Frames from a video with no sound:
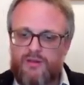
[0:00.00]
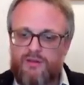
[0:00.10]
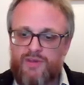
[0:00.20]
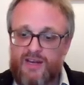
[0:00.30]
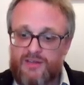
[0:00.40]

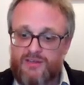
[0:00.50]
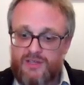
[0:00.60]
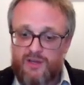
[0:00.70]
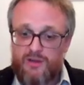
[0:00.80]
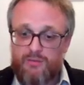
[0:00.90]
The values
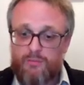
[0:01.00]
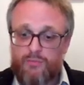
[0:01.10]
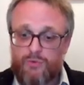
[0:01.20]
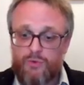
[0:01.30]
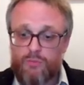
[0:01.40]
are
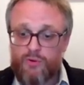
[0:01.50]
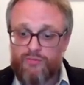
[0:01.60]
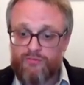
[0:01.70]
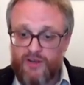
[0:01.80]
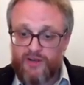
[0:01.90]

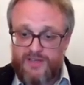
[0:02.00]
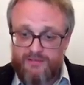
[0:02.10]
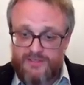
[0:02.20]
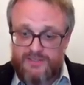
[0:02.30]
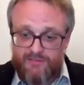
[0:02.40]

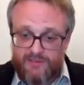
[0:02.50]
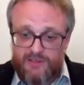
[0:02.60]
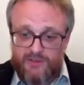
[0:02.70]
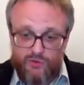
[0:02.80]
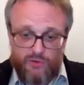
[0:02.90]
0.577
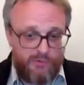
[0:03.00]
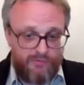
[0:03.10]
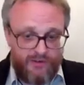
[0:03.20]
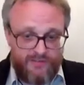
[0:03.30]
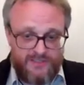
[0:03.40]
and
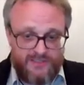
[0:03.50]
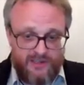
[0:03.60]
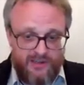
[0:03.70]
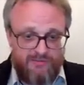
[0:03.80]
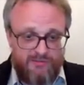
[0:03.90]

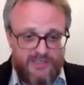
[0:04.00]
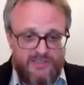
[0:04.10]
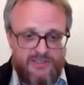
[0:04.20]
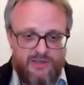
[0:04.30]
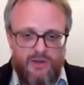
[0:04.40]
0.569 for
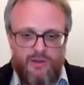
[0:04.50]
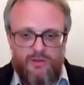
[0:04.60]
each,